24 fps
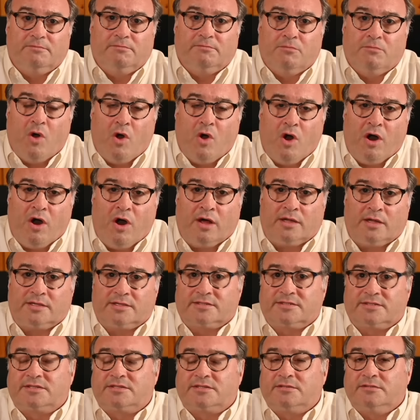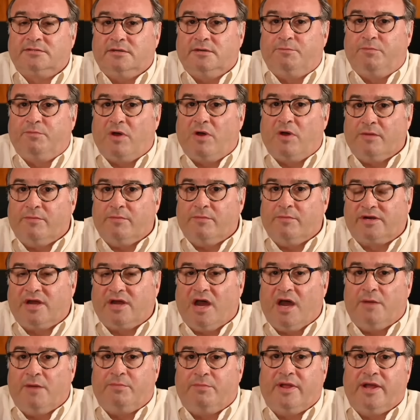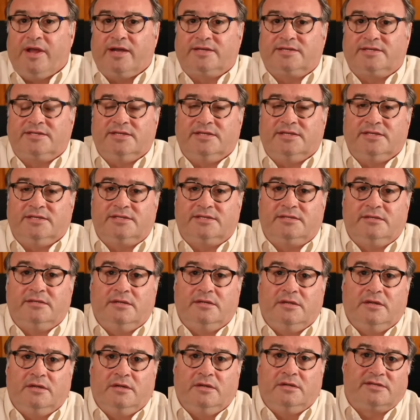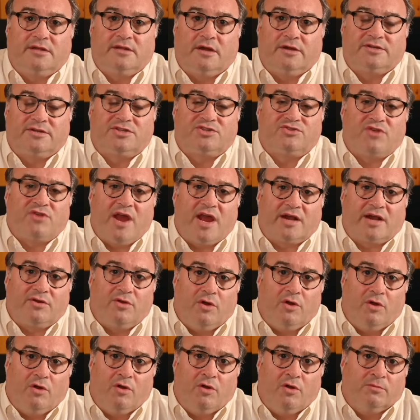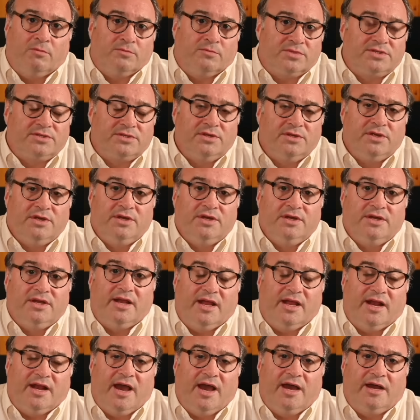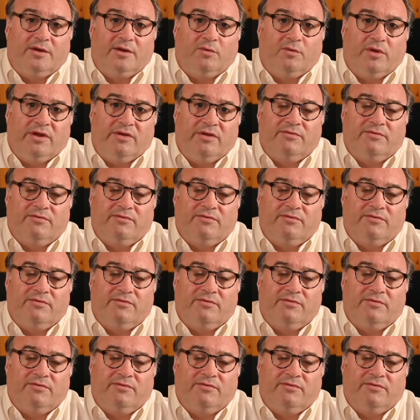Malls, apartment complexes, large tract homes, and how do we